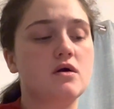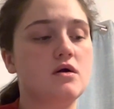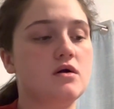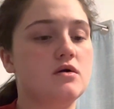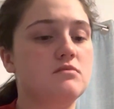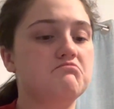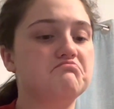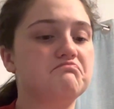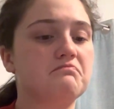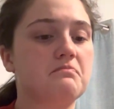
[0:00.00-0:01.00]
Um,
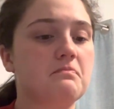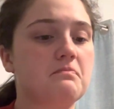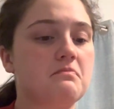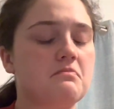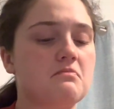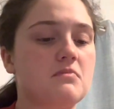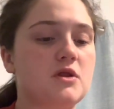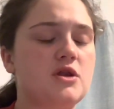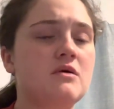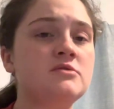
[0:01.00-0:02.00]

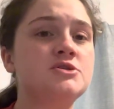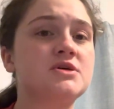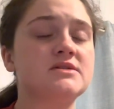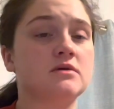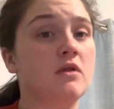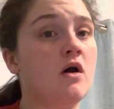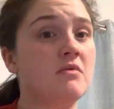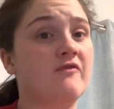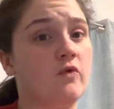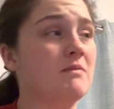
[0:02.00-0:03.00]
you know, I was stressed a lot
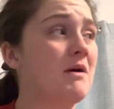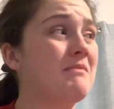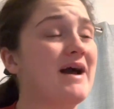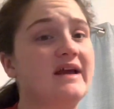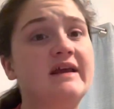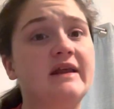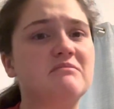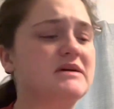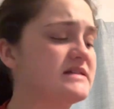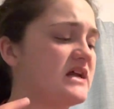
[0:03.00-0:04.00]
before about my
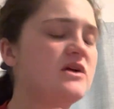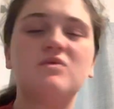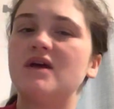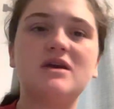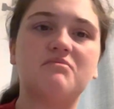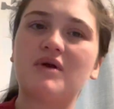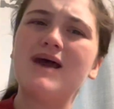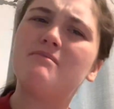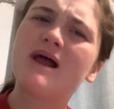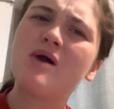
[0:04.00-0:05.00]
eating because I didn't want to eat
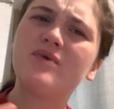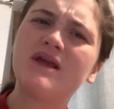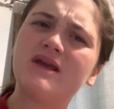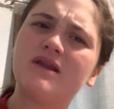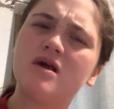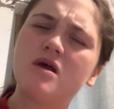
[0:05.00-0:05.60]
bread, but I would eat